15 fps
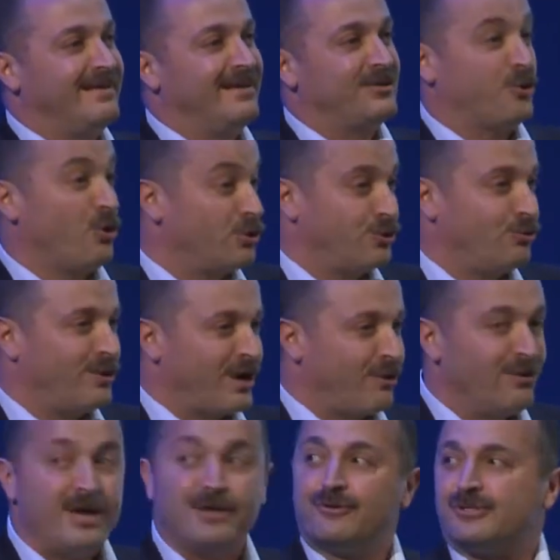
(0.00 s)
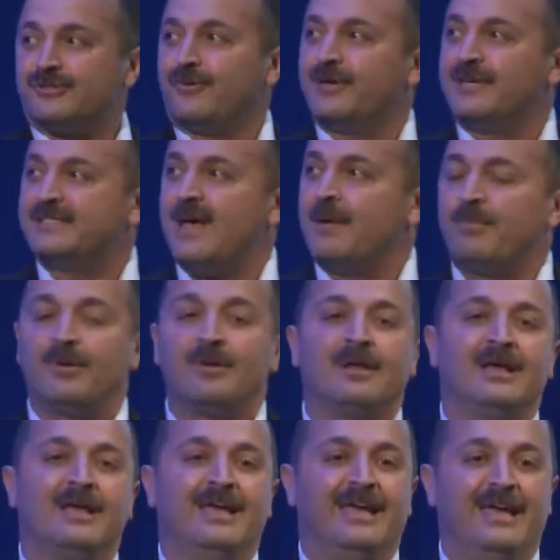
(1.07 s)
Talk to regulators, for example,
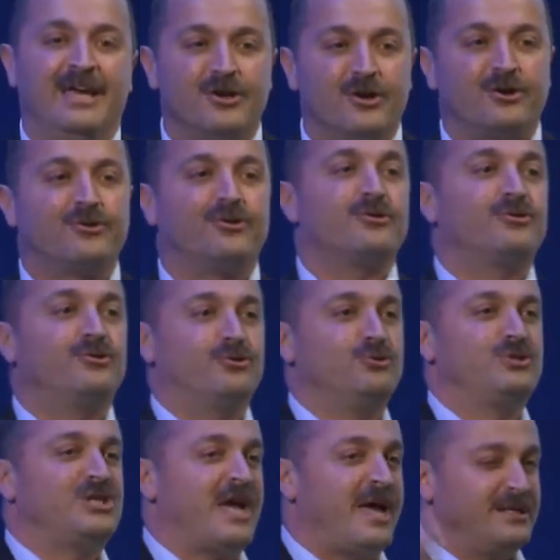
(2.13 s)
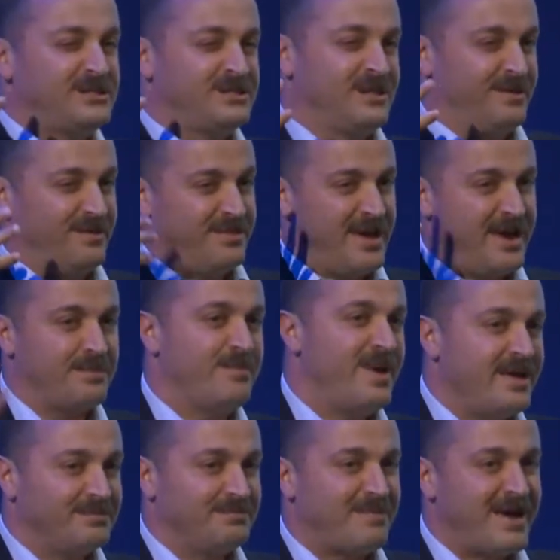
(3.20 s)
in order to change their
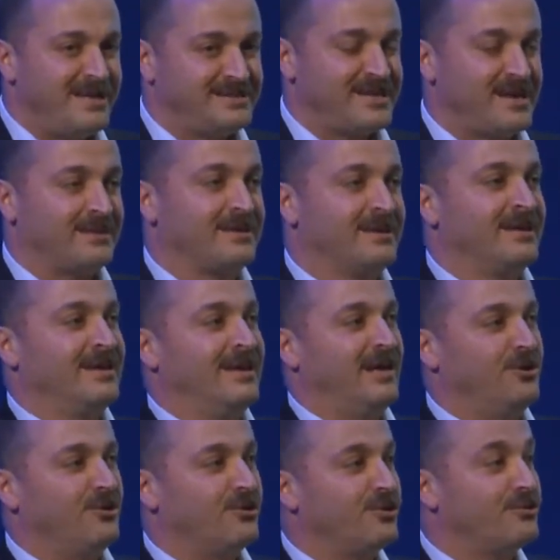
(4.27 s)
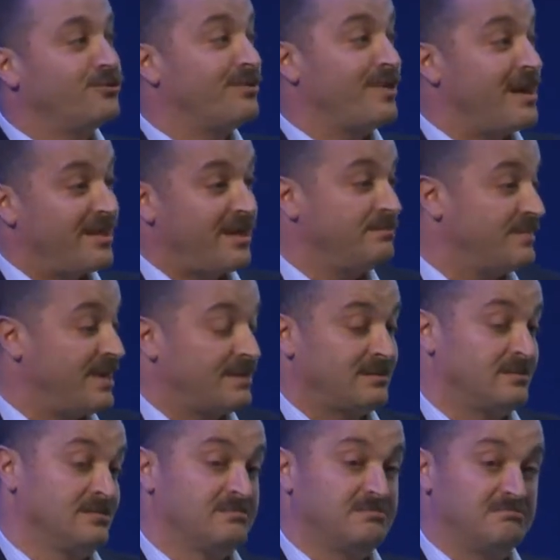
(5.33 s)
mindset, in order to tell them
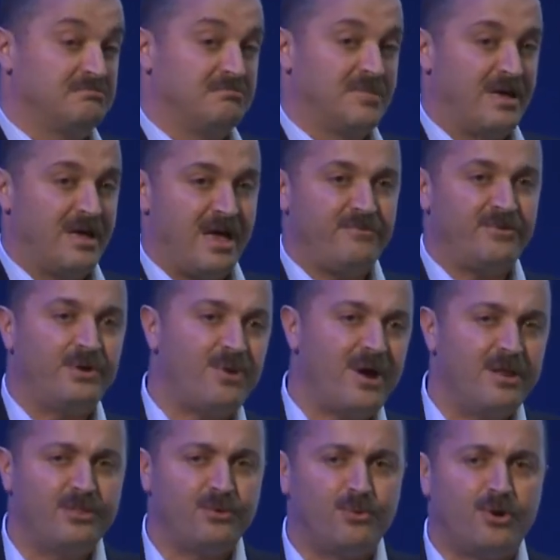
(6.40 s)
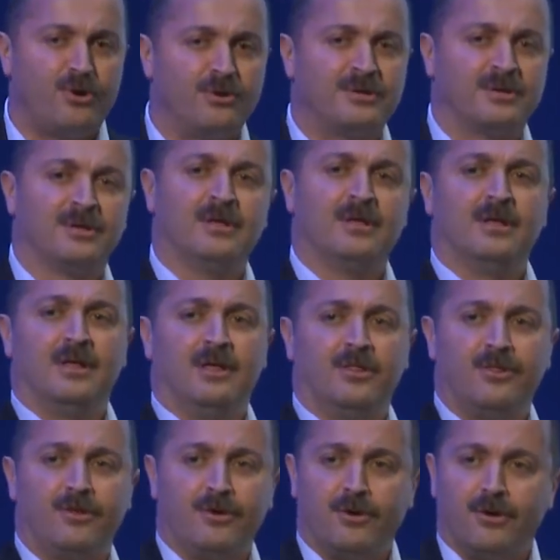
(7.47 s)
that everywhere in the world,
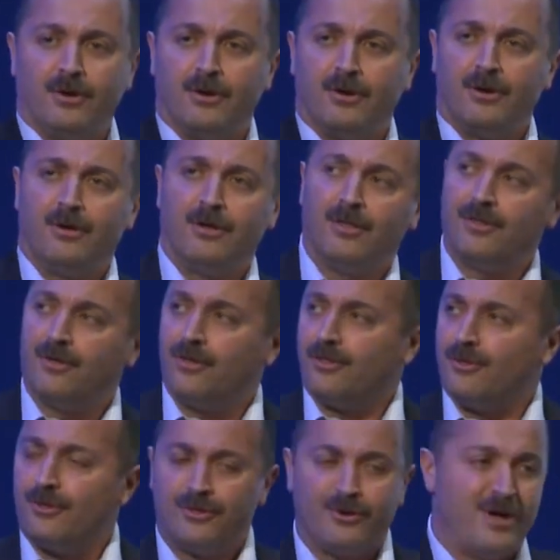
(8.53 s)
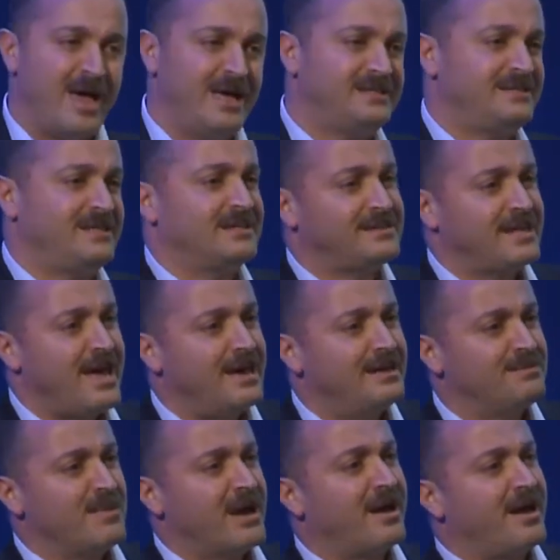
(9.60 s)
the
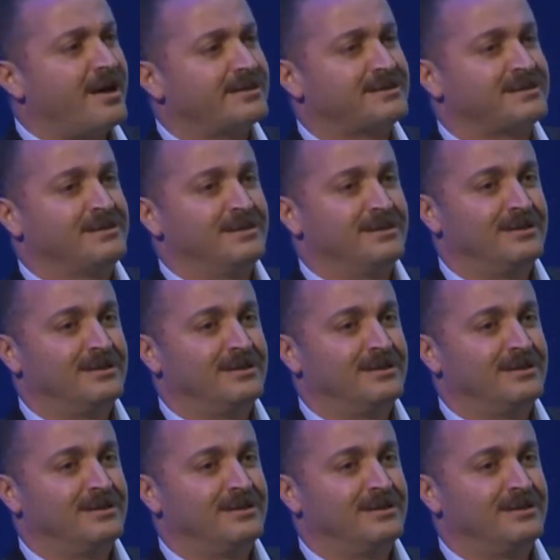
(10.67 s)
868 megahertz